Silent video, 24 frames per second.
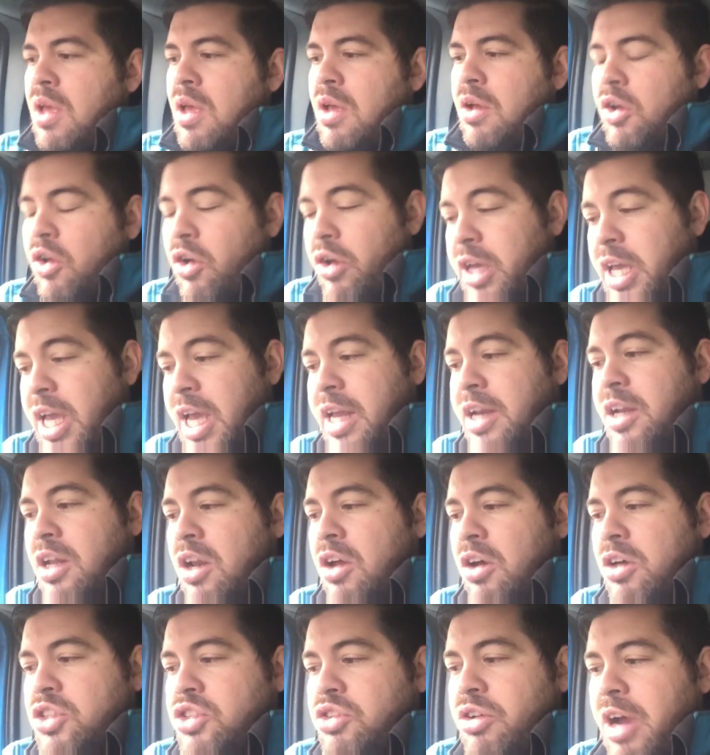got to get in a
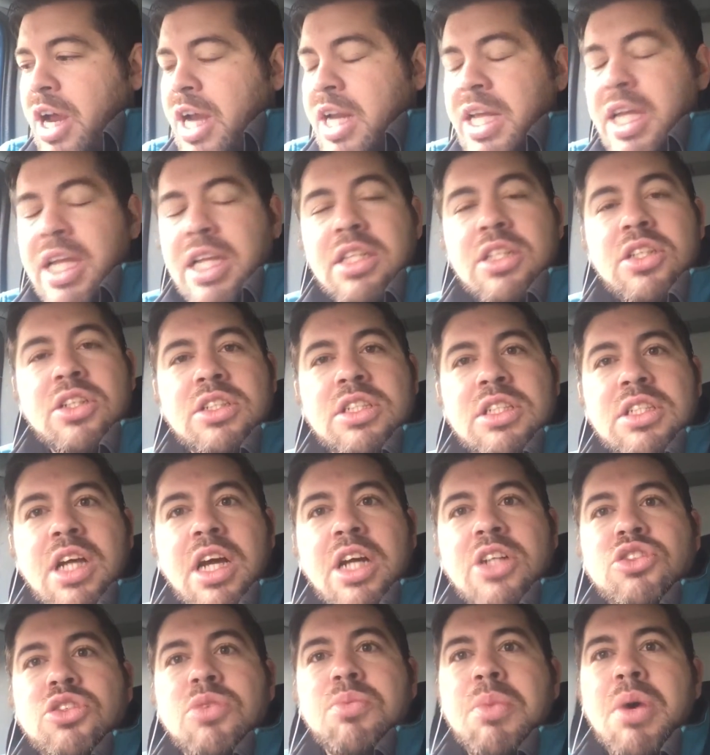lot of training because it's
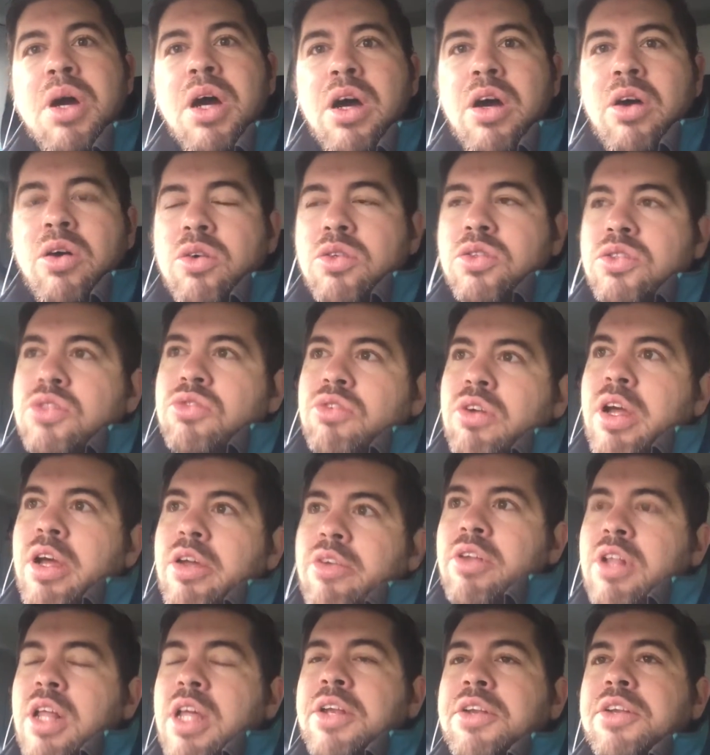100 miles
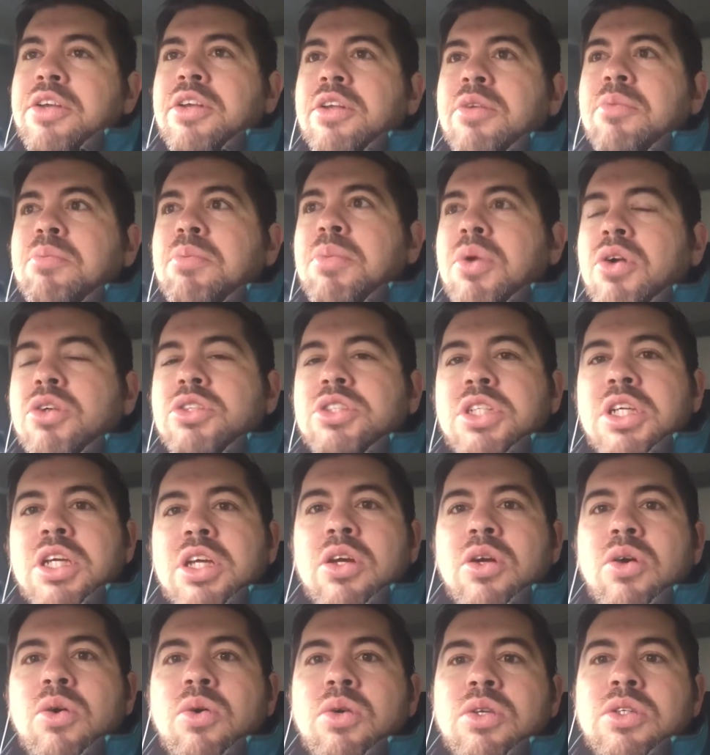around London and Box
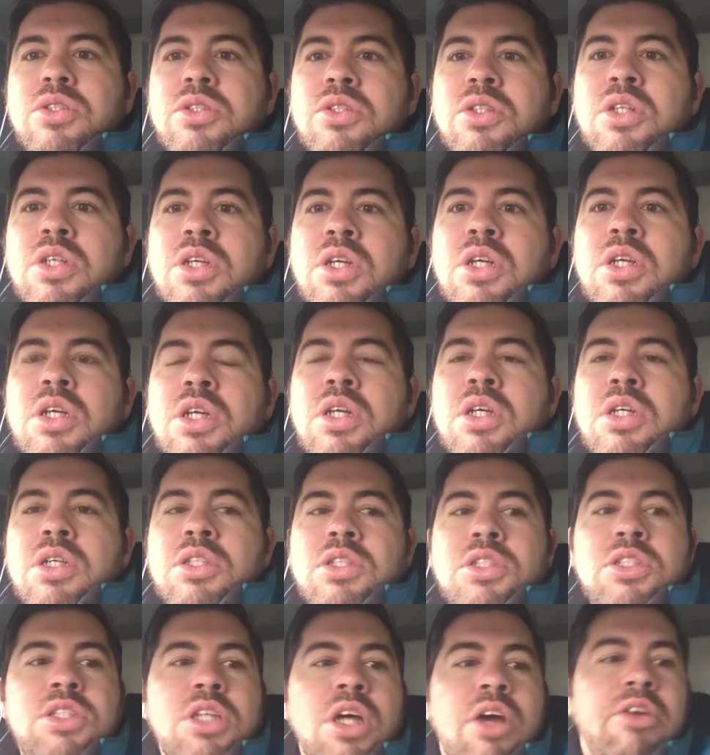Hill and
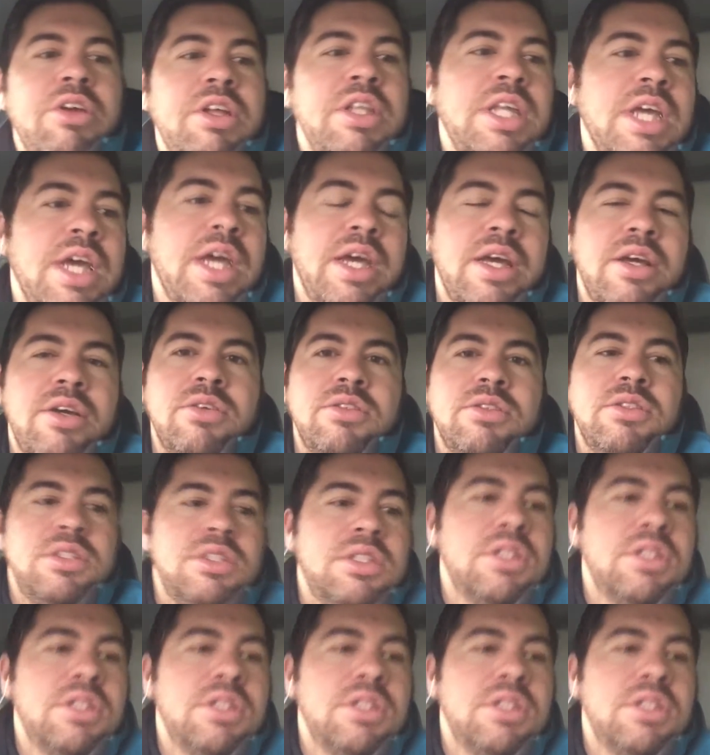Surrey Downs